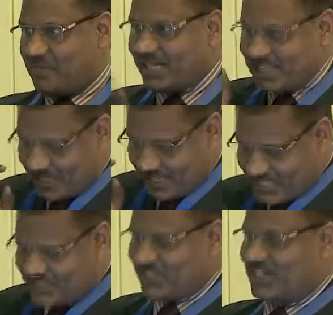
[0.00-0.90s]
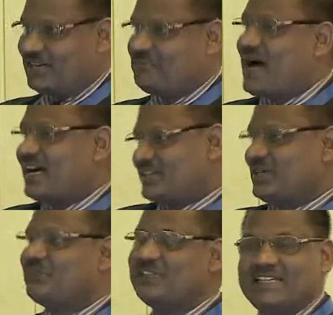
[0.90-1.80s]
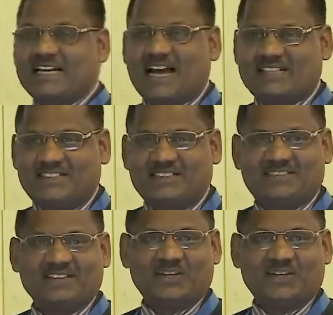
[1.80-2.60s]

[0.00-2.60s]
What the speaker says: by the nature and pattern of interactions,